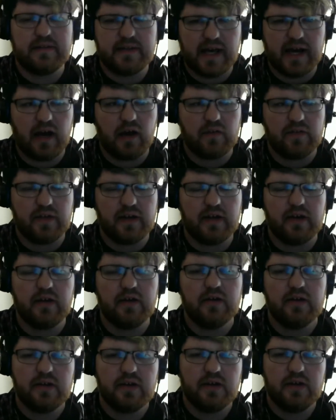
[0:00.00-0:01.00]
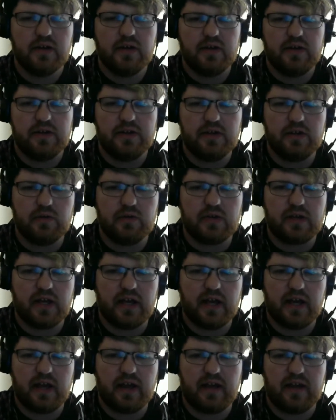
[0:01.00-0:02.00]
down there, you
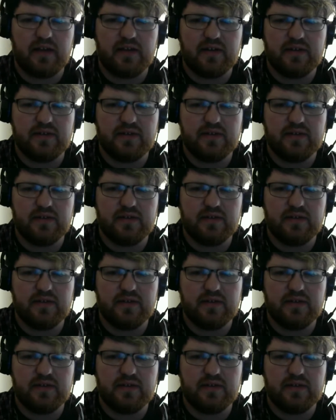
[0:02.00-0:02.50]
can